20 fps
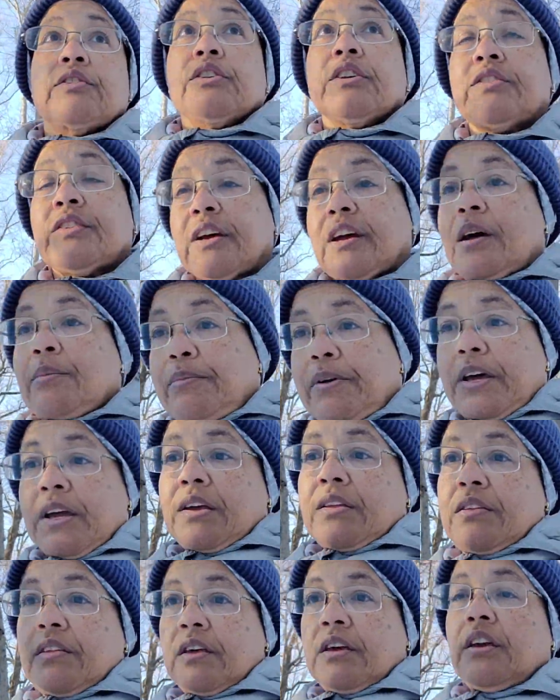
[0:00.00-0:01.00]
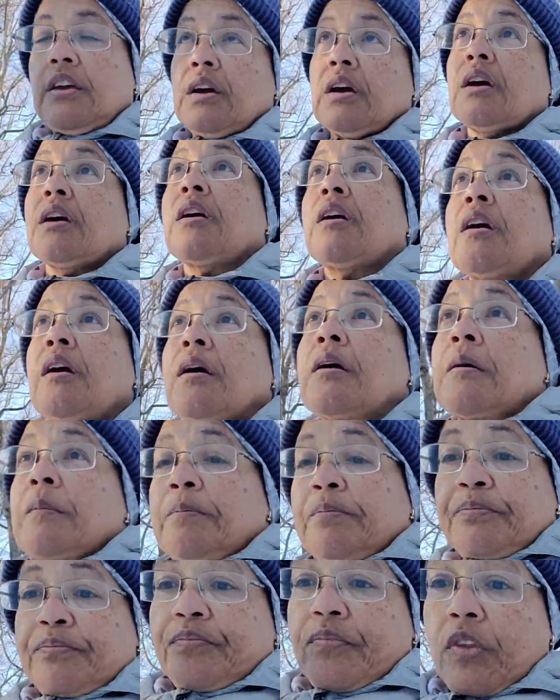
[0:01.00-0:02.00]
looks like I picked the
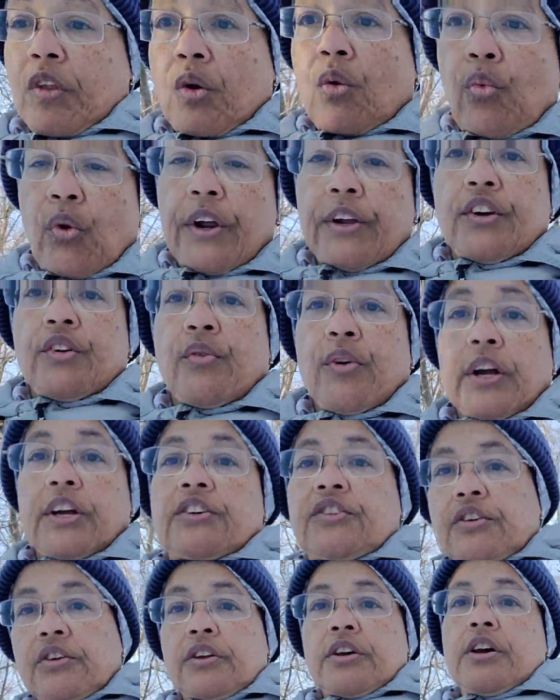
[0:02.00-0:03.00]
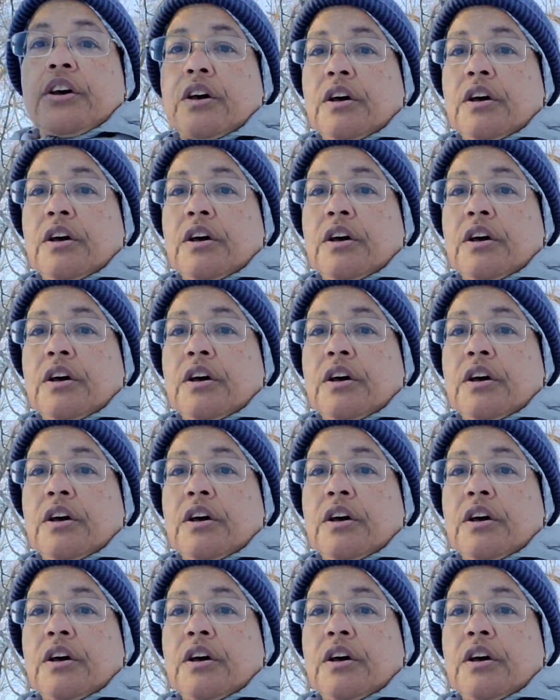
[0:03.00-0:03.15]
right direction